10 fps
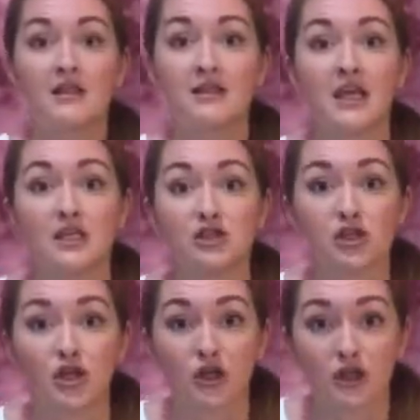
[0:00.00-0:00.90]
they
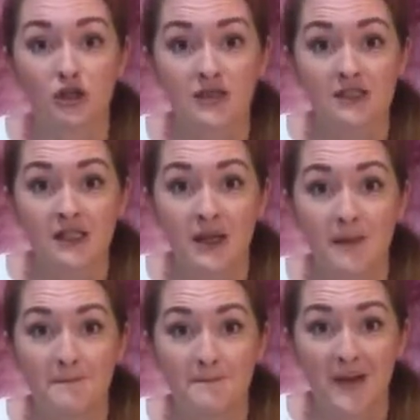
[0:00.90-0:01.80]
turned
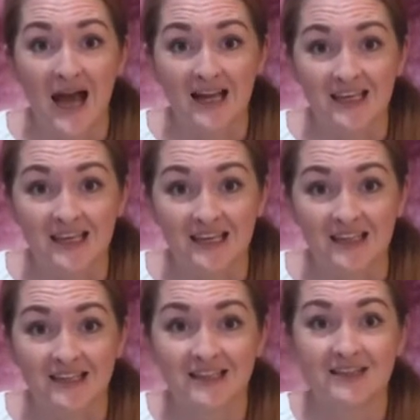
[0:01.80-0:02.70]
back in
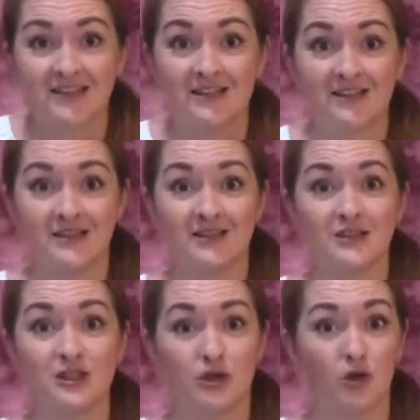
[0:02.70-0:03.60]

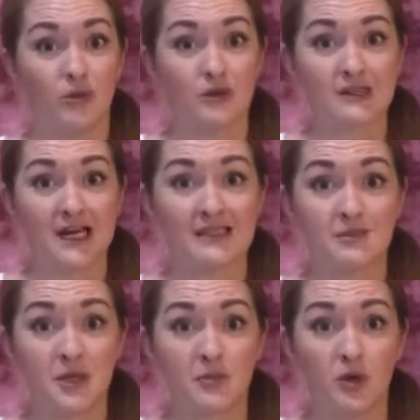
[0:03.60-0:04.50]
to normal-sized
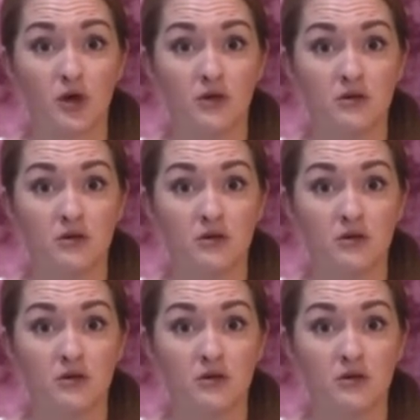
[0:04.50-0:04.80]
people.